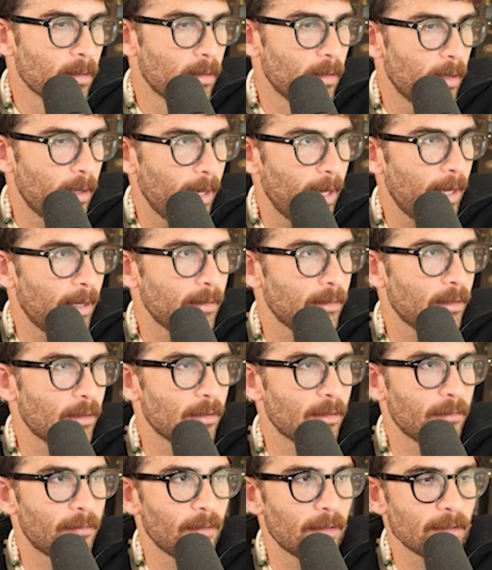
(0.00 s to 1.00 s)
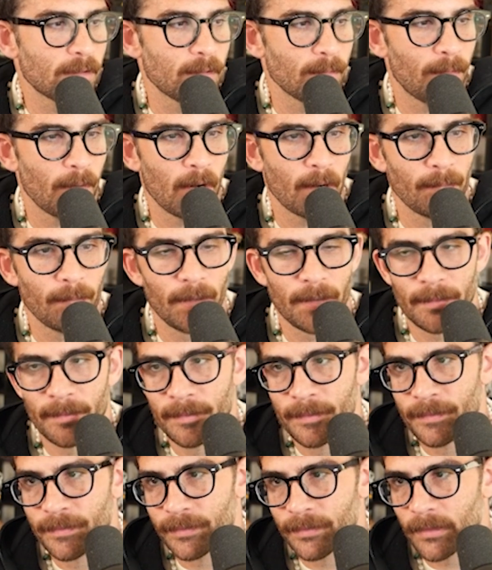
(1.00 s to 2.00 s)
and their Defense Department,
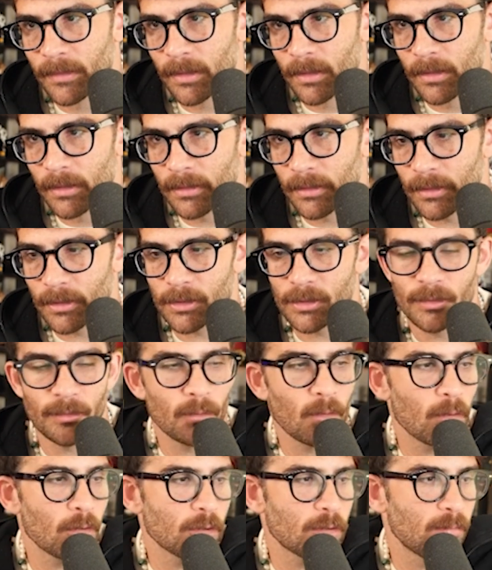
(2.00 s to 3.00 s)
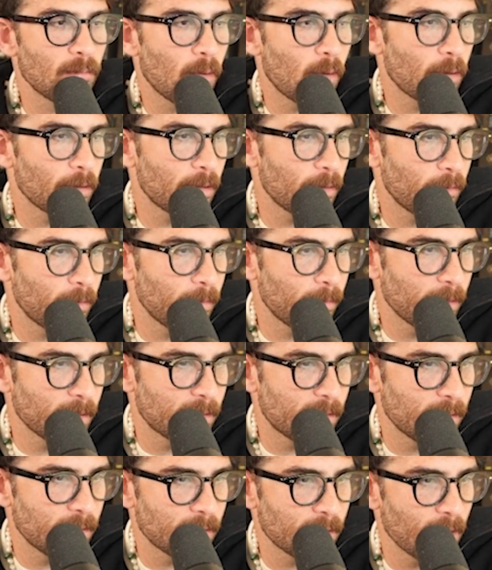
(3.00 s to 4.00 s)
there's of course more that we
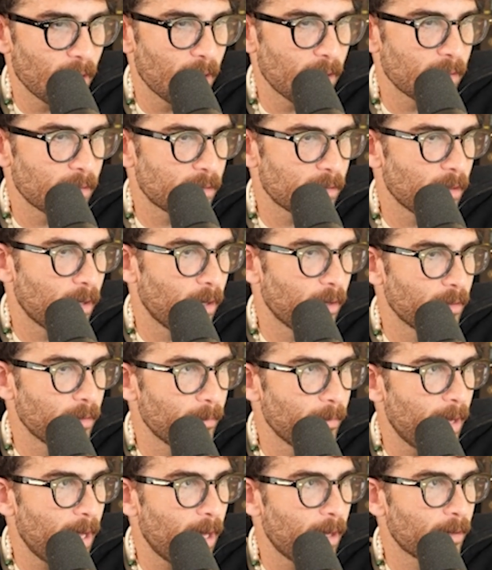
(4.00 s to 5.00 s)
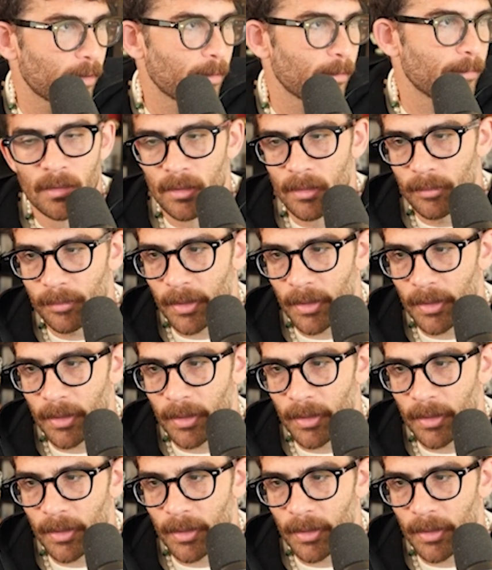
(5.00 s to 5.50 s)
must discuss on the matter.